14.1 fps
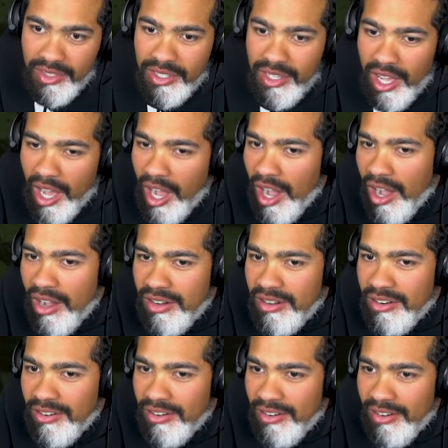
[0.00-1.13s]
a ping, but I don't know how to get
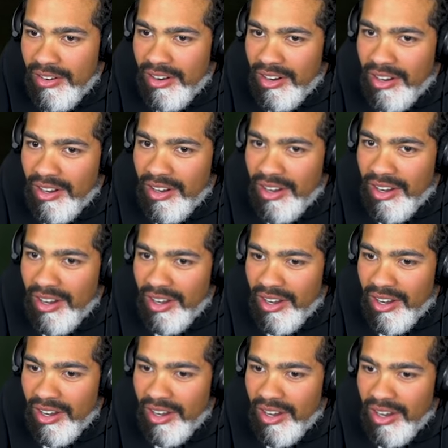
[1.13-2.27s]
rid of that.
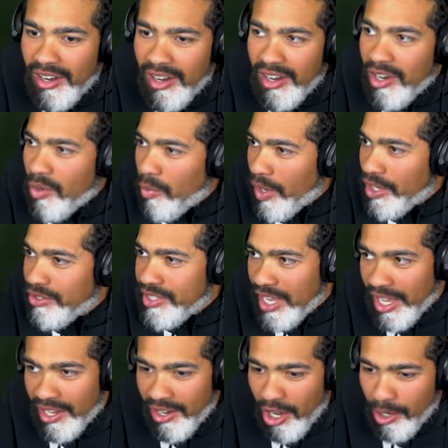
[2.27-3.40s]
But I see. see. Wait, who's
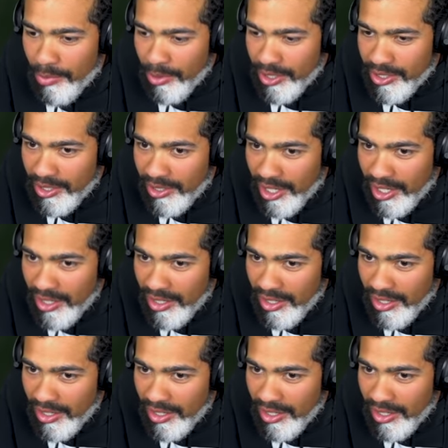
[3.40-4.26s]
dead? Oh, Poiised. Okay.